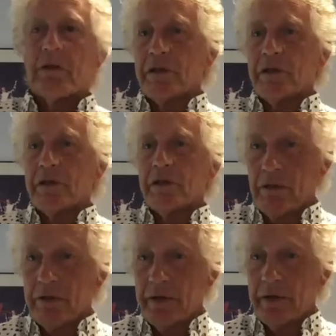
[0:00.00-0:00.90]
not just
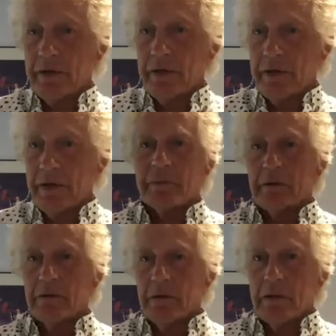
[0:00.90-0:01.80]
here on the Gold Coast,
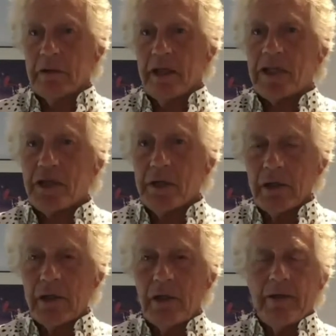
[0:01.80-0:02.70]
but
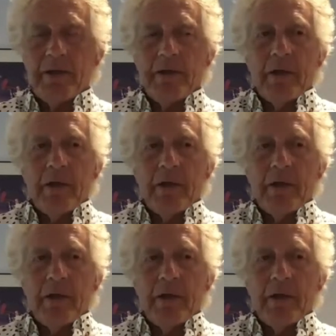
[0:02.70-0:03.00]
nationally.